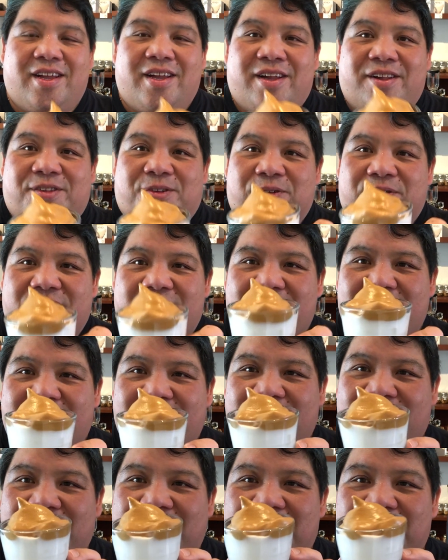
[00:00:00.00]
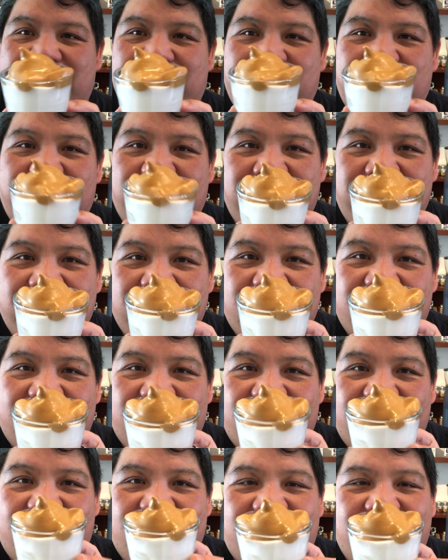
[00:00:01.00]
So this
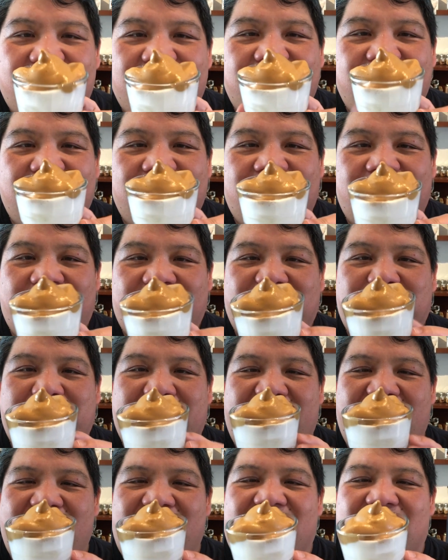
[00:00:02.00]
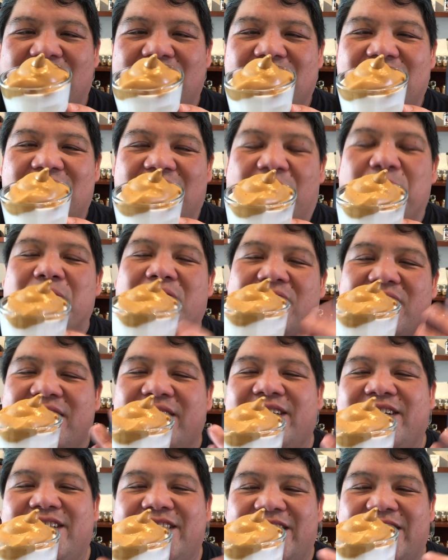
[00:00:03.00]
looks better. Well,
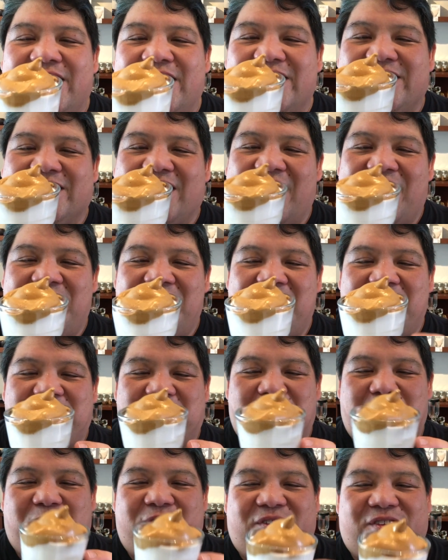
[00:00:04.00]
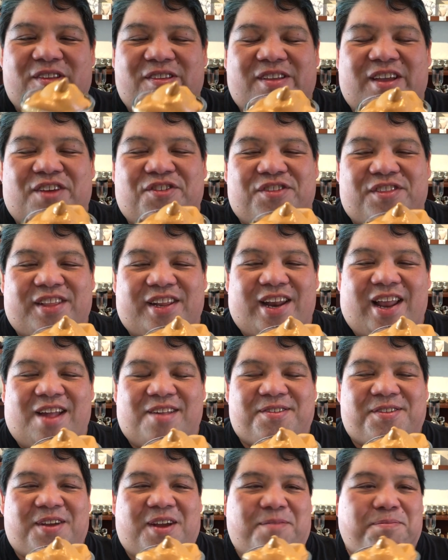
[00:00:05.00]
it's got a nicer presentation than
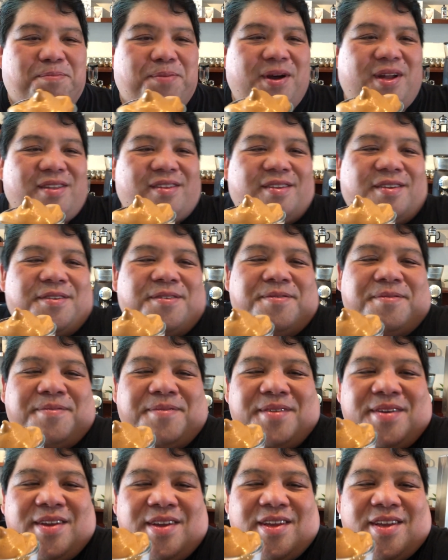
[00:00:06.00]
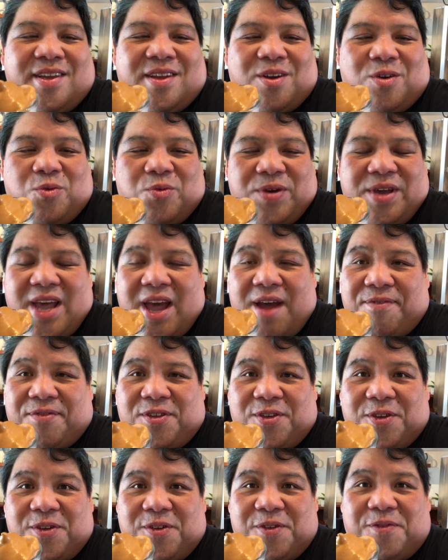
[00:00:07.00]
last time, but we have
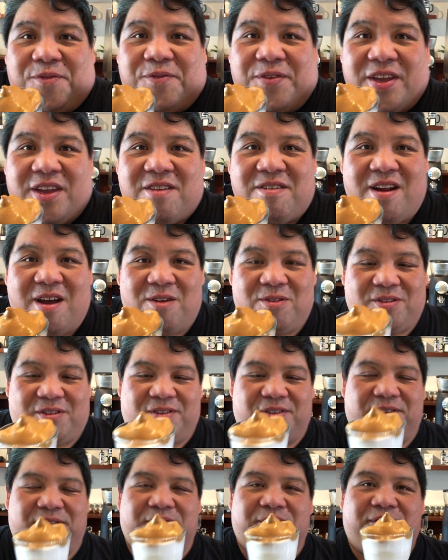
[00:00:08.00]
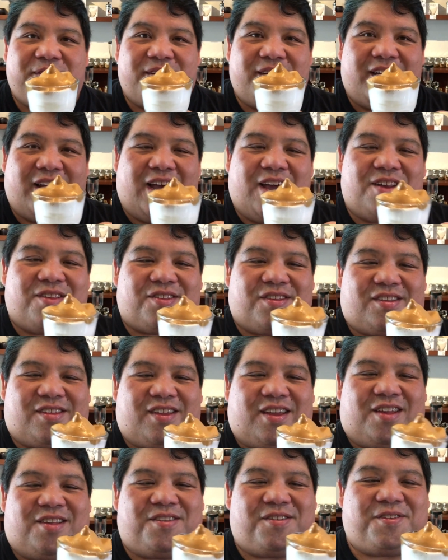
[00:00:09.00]
to figure out how does it
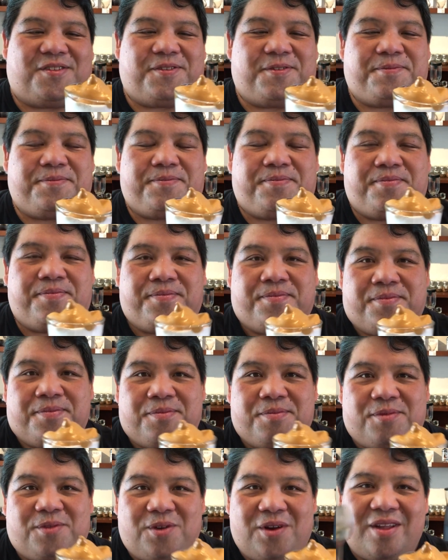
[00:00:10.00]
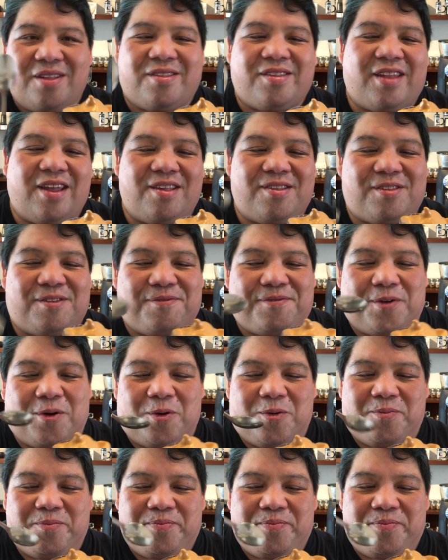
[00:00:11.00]
taste. So let's taste the foam.